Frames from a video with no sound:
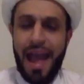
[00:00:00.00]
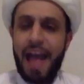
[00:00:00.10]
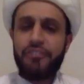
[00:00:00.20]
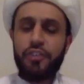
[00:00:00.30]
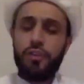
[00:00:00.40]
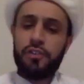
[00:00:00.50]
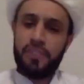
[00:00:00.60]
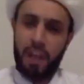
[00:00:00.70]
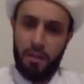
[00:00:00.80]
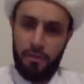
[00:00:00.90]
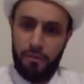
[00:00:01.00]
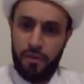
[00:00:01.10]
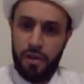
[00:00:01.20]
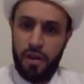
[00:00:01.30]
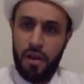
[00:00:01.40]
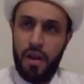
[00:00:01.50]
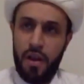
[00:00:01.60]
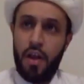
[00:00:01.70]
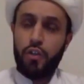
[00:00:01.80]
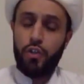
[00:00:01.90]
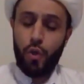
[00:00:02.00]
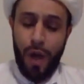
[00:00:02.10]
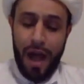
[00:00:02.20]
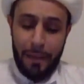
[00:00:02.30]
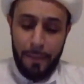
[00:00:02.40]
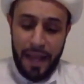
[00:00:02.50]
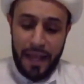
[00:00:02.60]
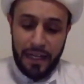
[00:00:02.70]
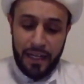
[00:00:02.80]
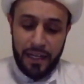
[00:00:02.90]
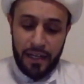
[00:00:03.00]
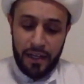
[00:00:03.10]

ask yourself, do I make